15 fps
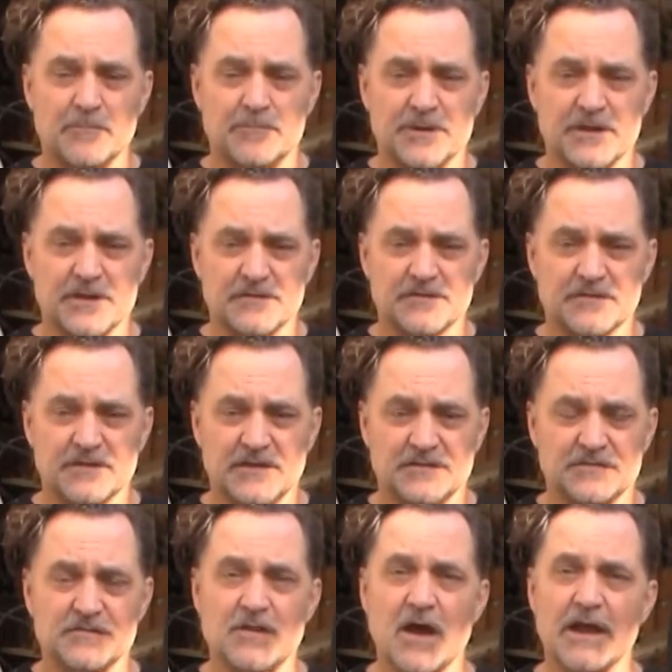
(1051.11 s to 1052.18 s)
but
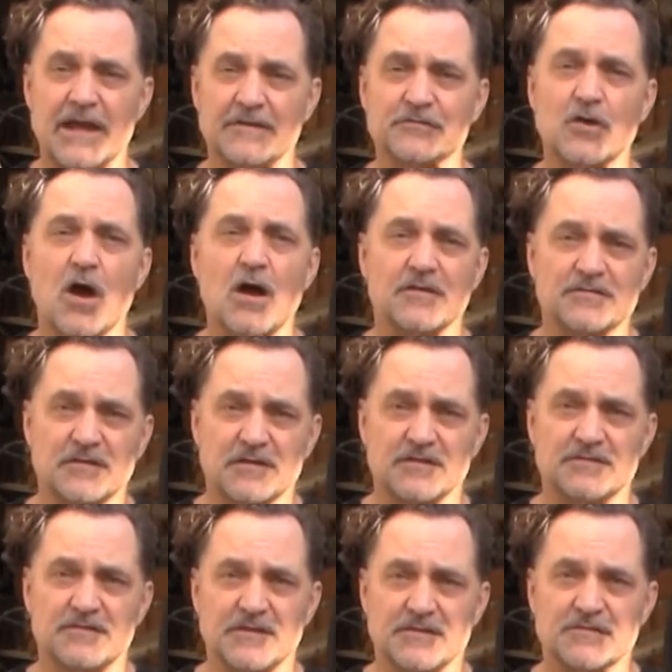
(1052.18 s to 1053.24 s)
it's not as caustic
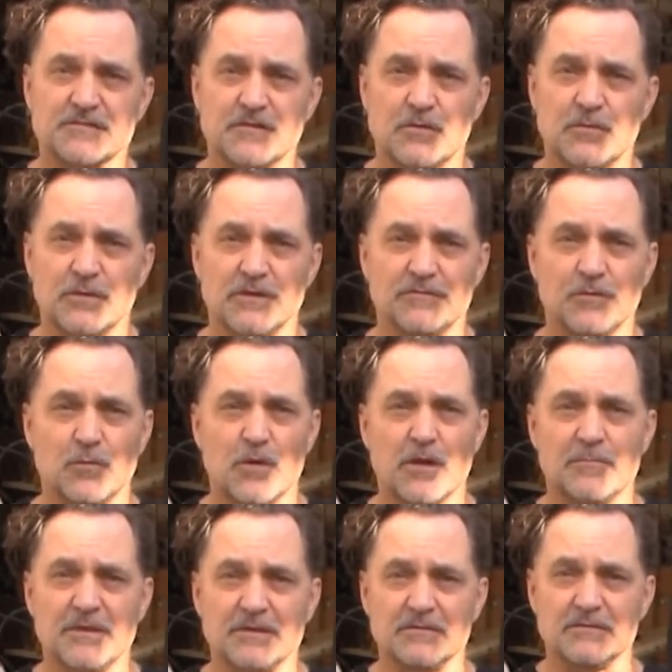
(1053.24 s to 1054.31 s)
as this. So if you
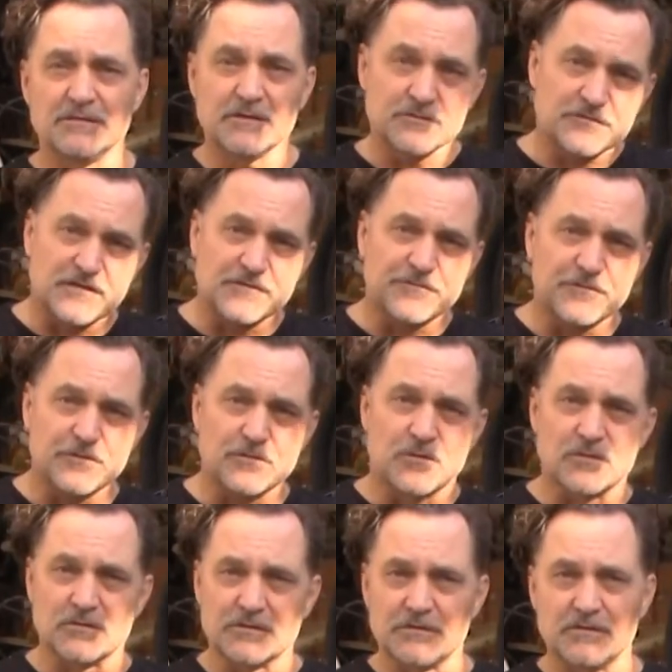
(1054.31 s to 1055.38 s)
want to be a little safer
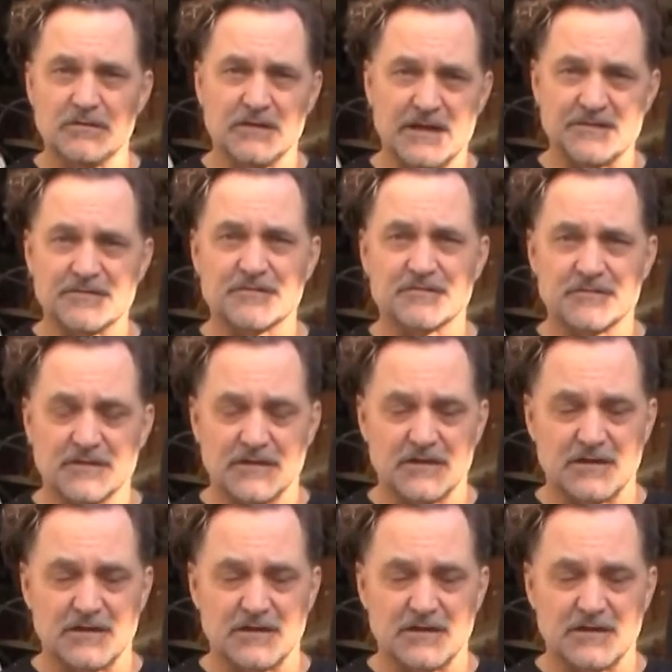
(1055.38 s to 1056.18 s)
or a little less